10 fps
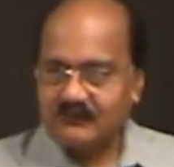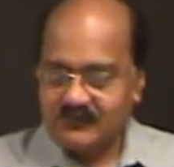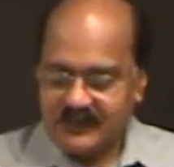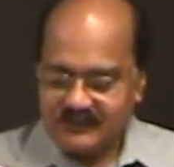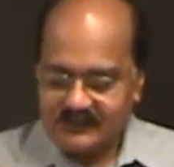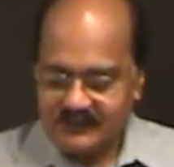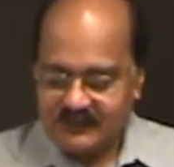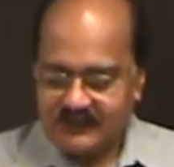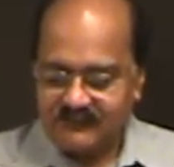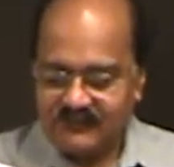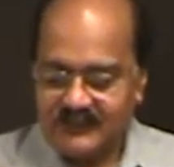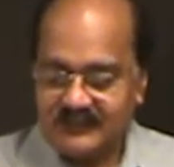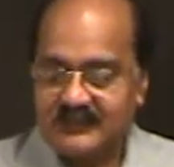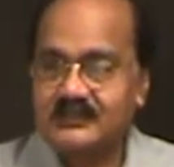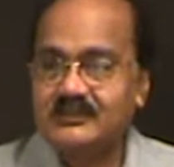when the
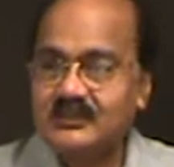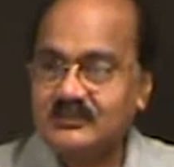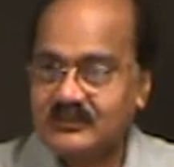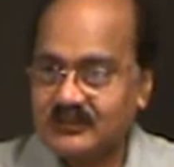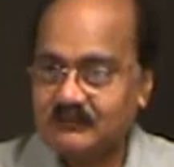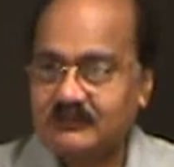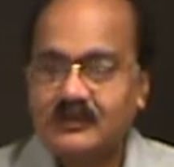failure intensity